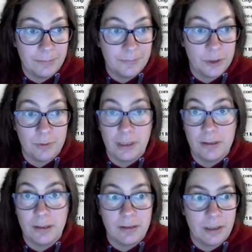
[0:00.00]
So
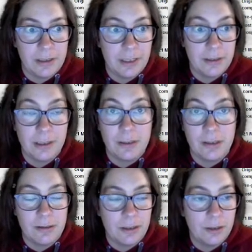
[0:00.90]
that's the start date. That's
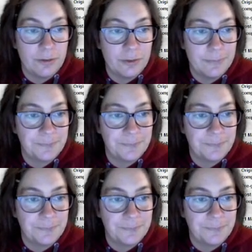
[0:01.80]
easy enough.